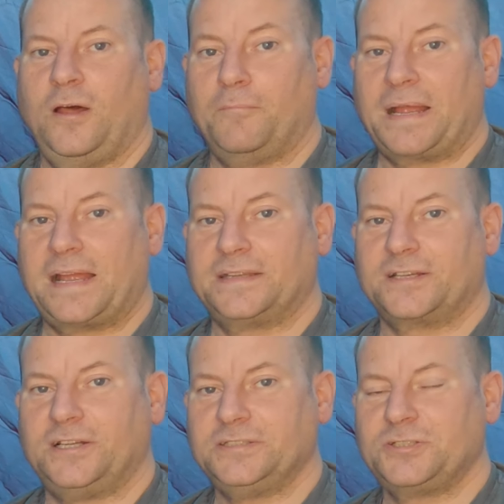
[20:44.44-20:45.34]
I'm back out and
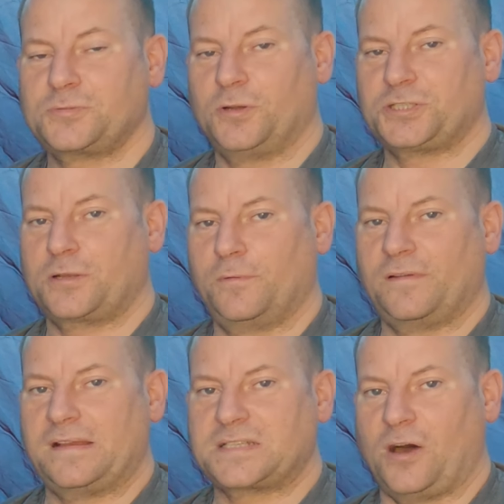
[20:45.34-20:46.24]
gone. Just watched a couple
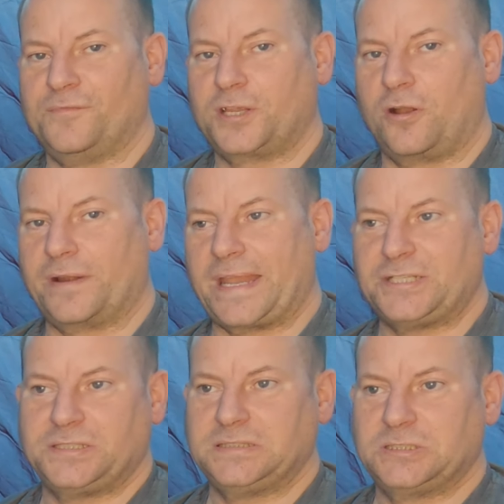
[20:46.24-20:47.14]
of hours of the
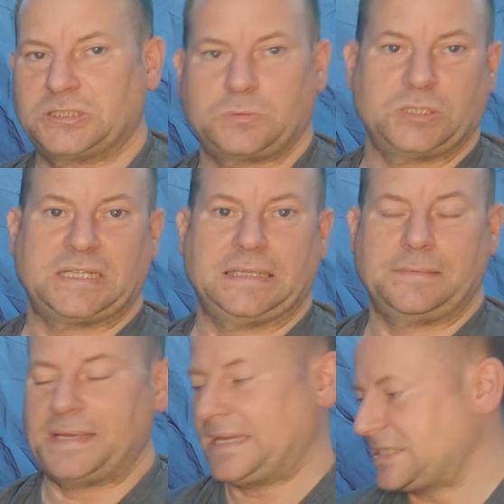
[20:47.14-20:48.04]
coronation, just to watch a
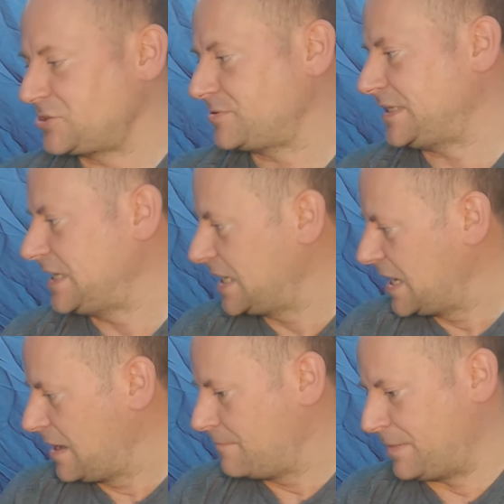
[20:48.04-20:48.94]
little bit of history
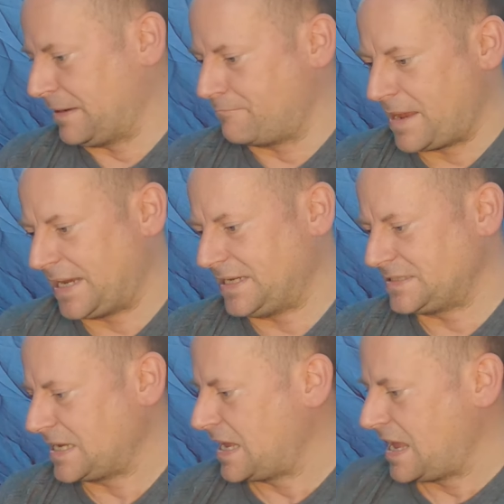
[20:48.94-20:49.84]
being made,